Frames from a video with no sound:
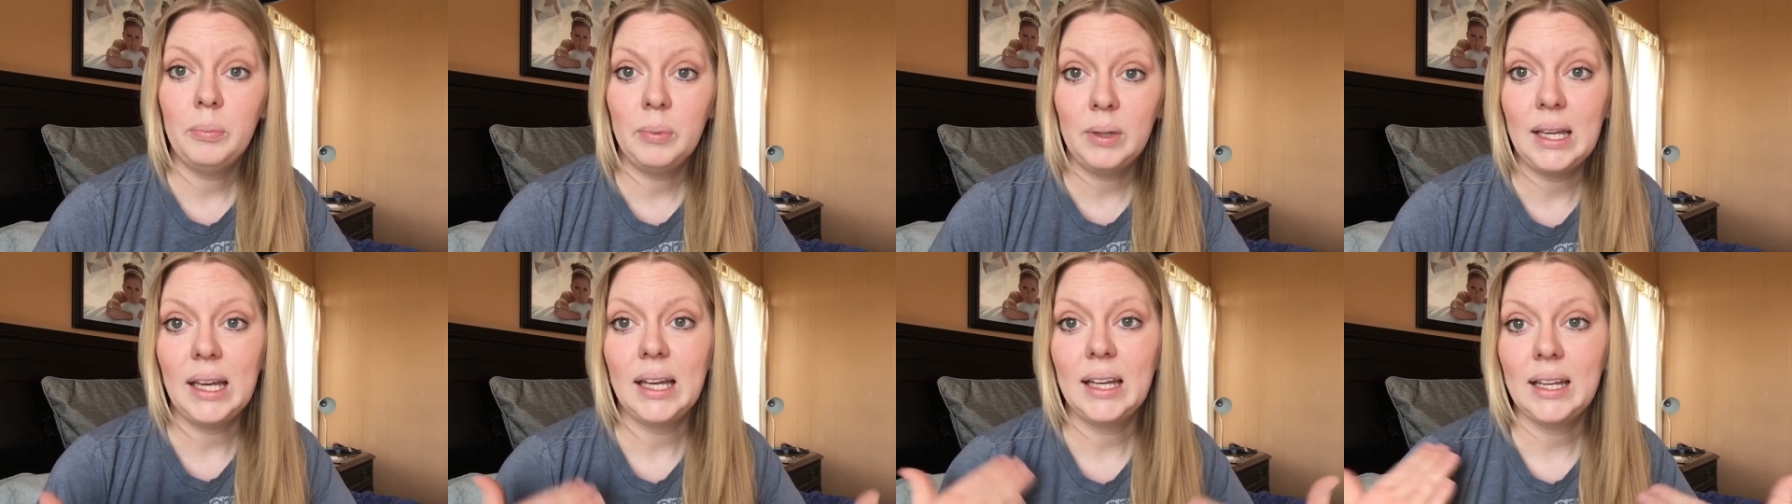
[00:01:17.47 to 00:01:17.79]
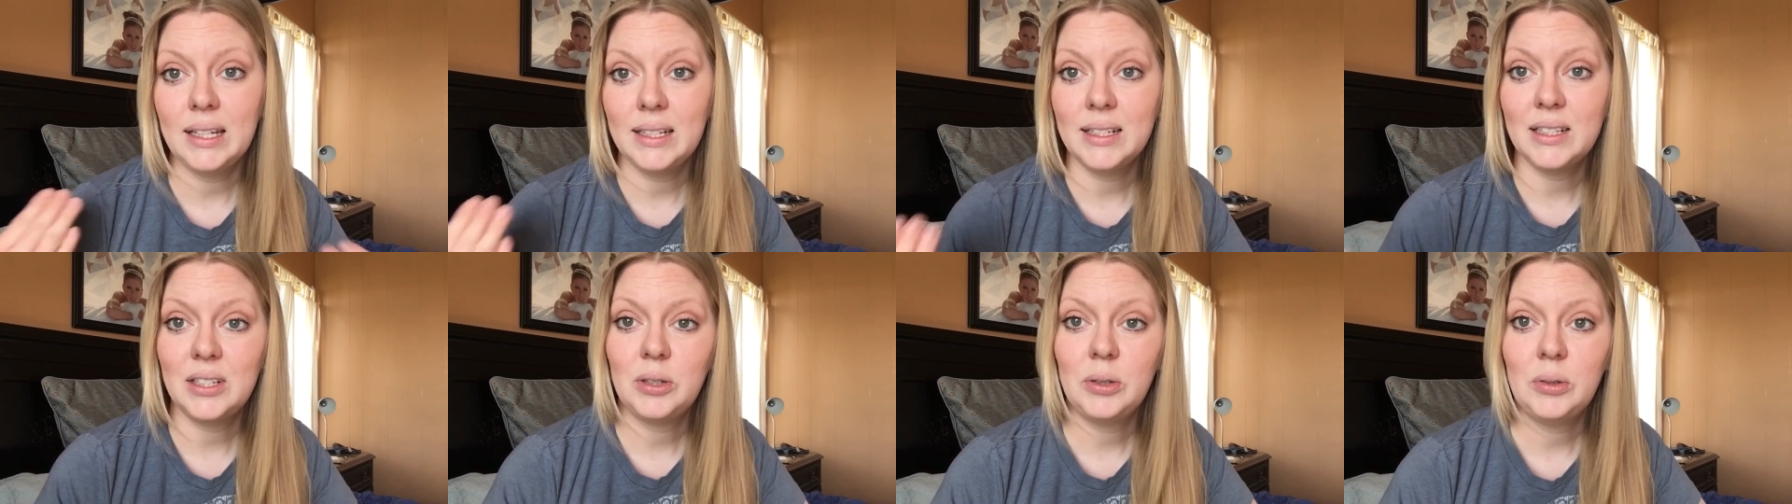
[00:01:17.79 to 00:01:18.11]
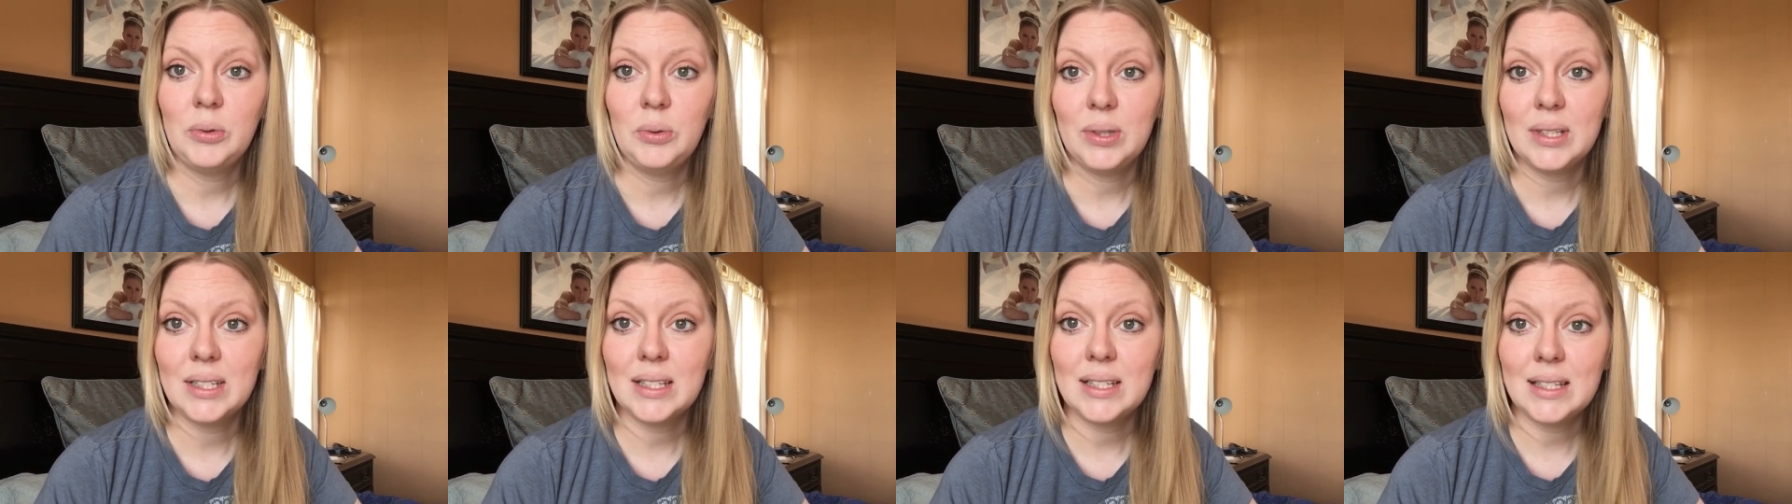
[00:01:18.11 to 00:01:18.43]
get
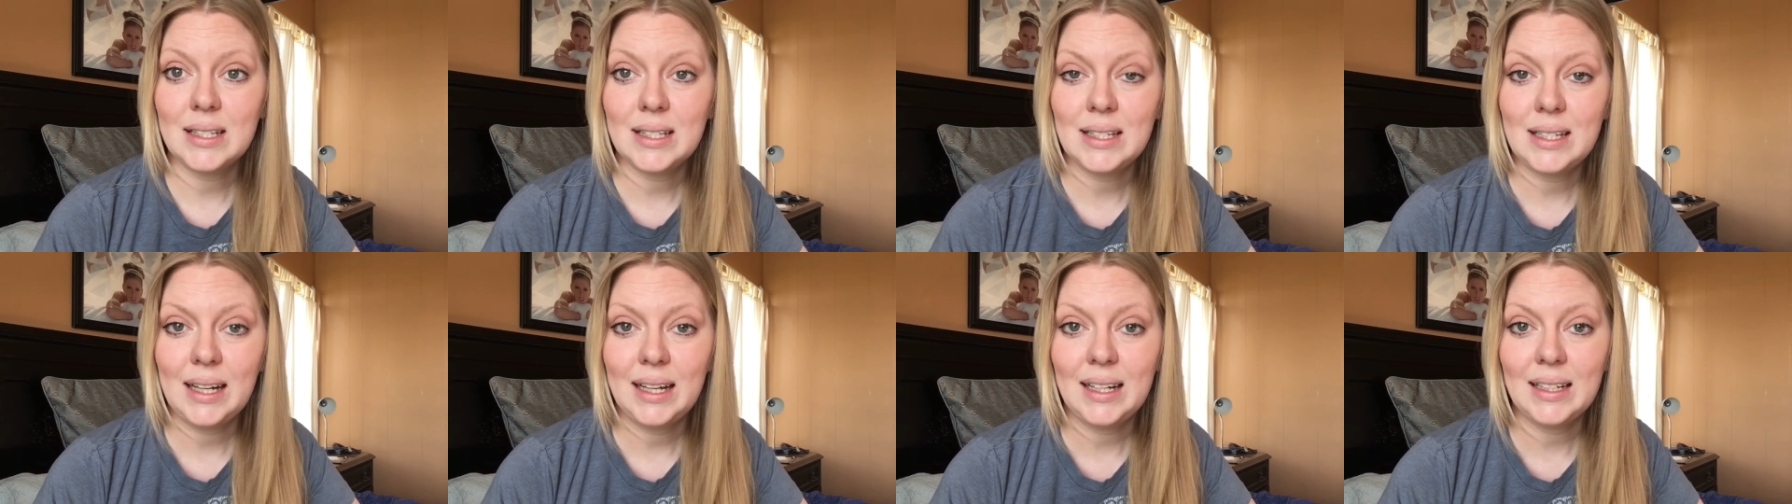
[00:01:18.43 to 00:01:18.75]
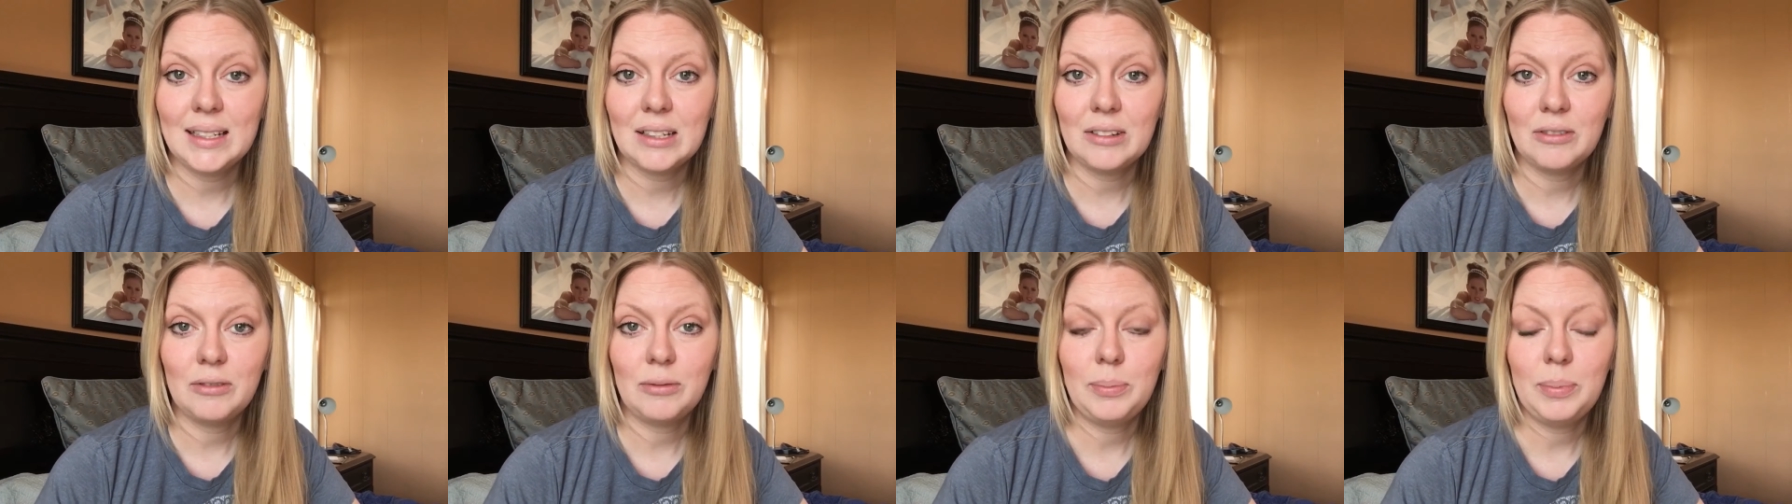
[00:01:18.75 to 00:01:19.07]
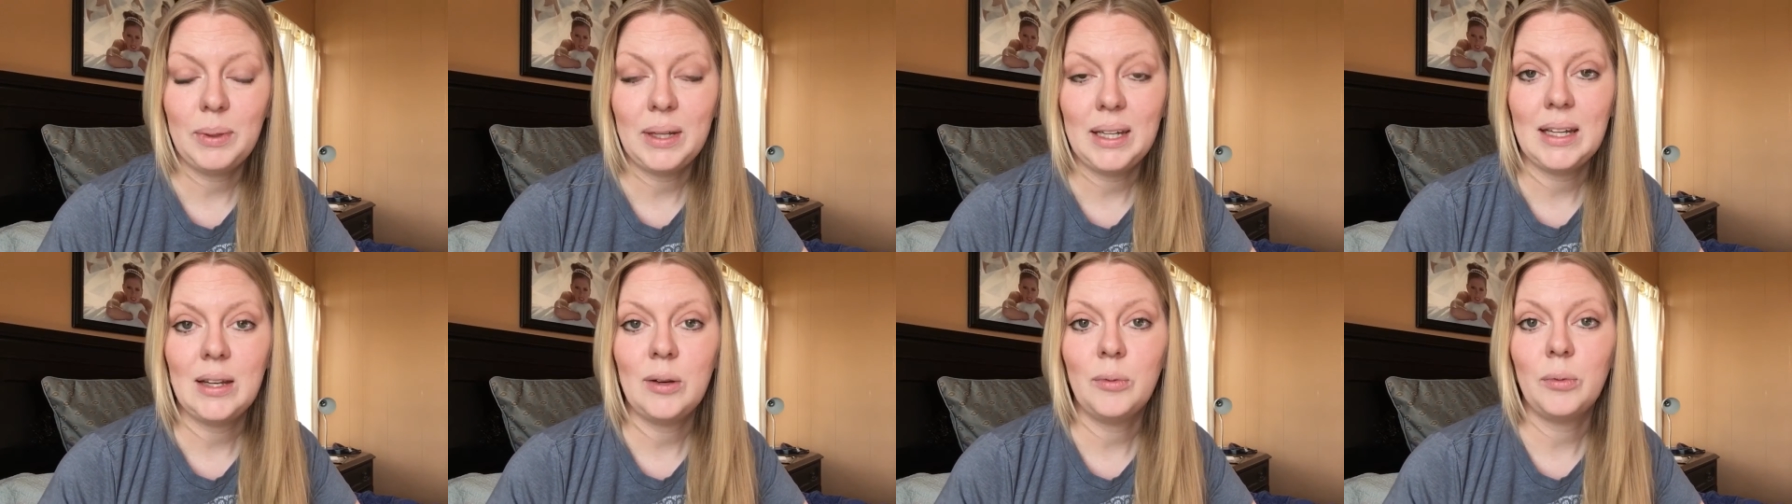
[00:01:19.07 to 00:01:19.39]
into the state of
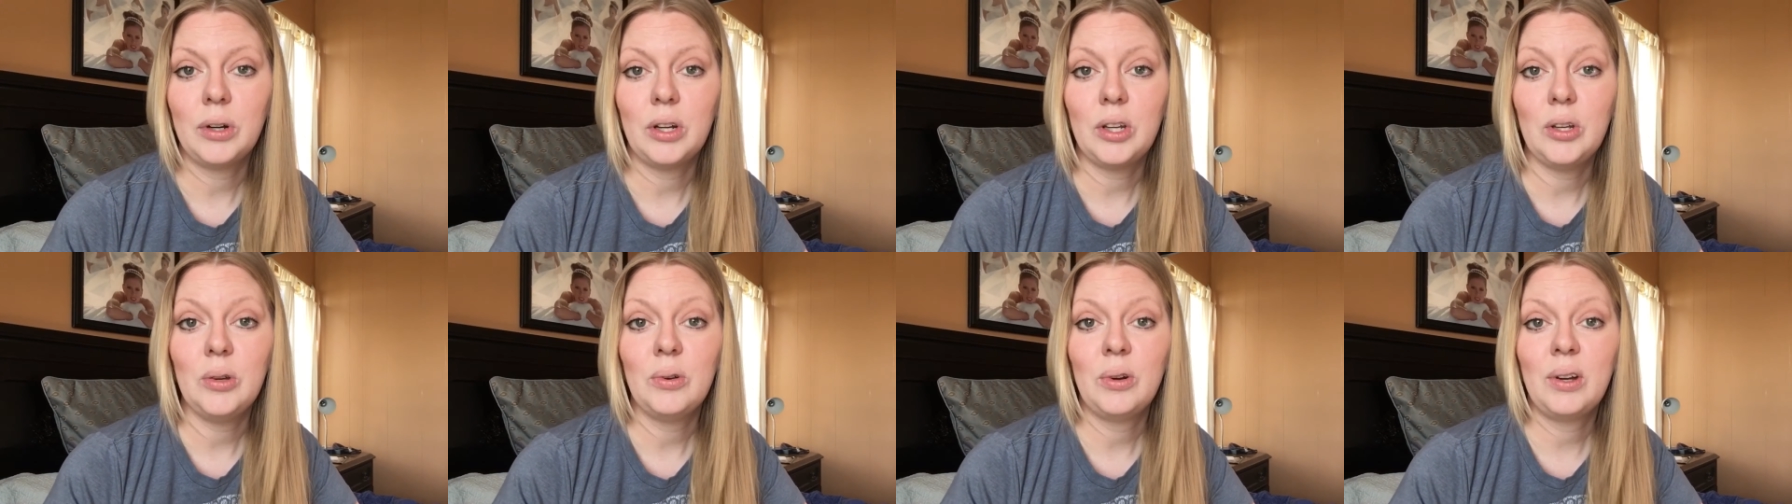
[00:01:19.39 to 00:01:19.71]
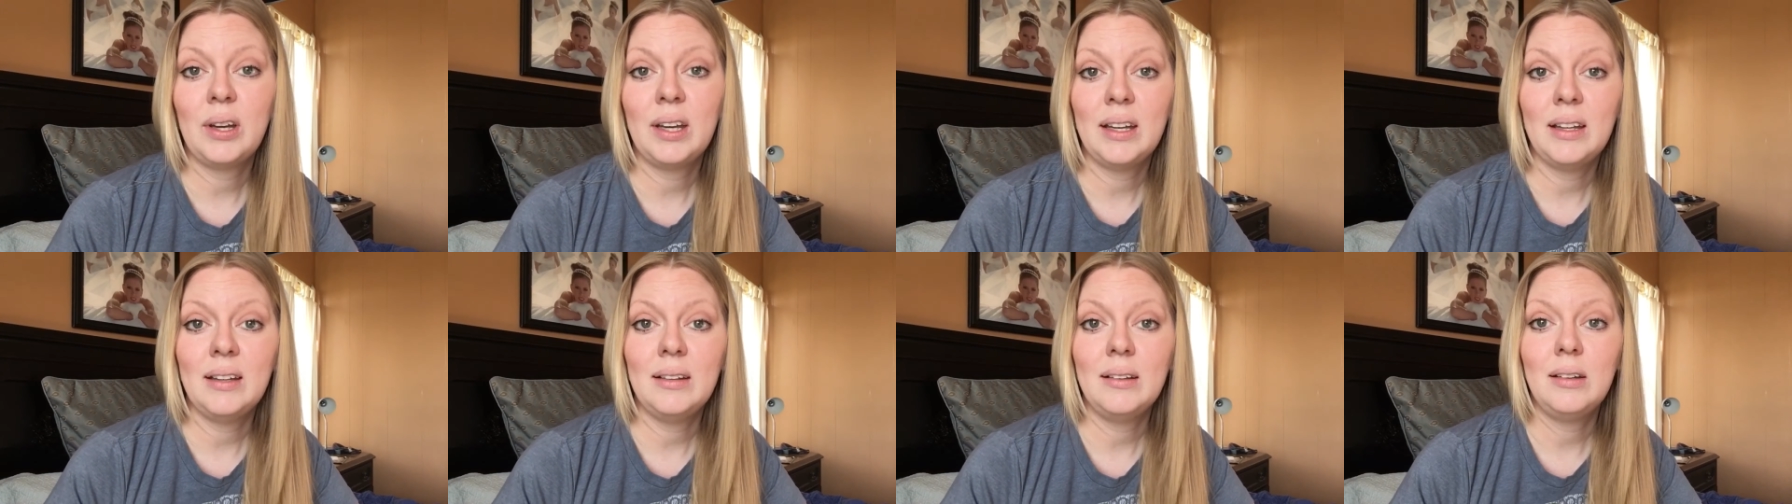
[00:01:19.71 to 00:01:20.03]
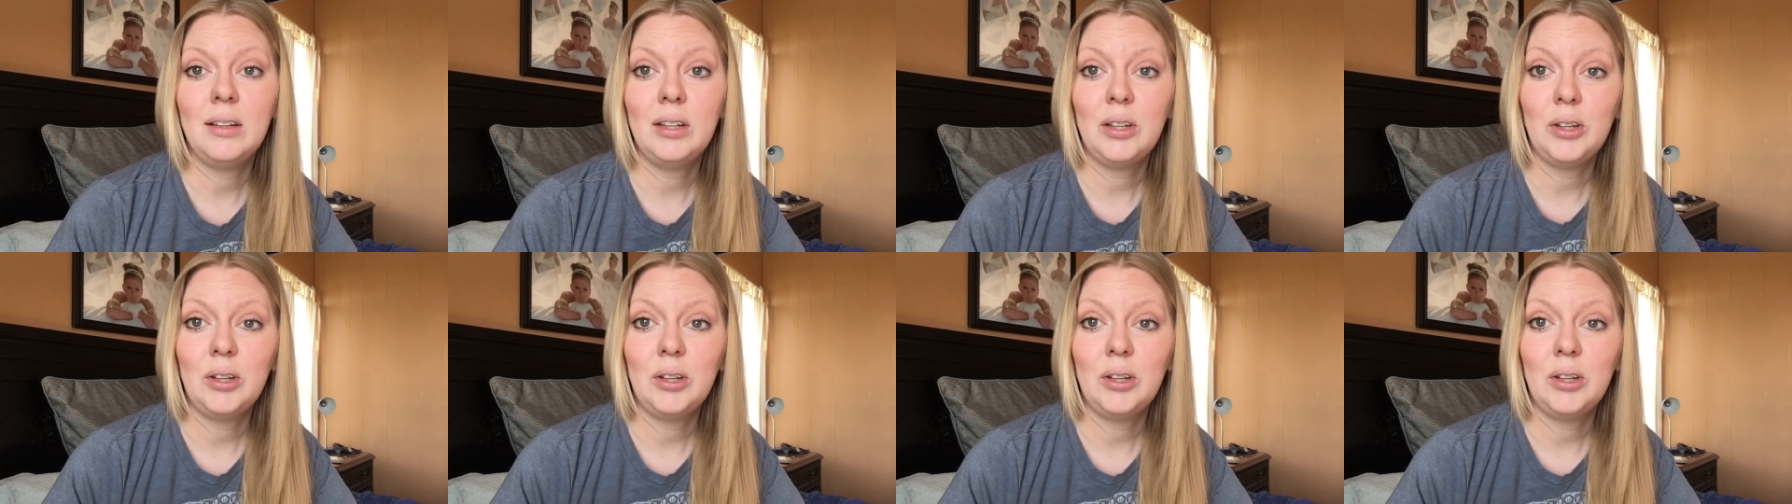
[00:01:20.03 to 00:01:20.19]
being where you can,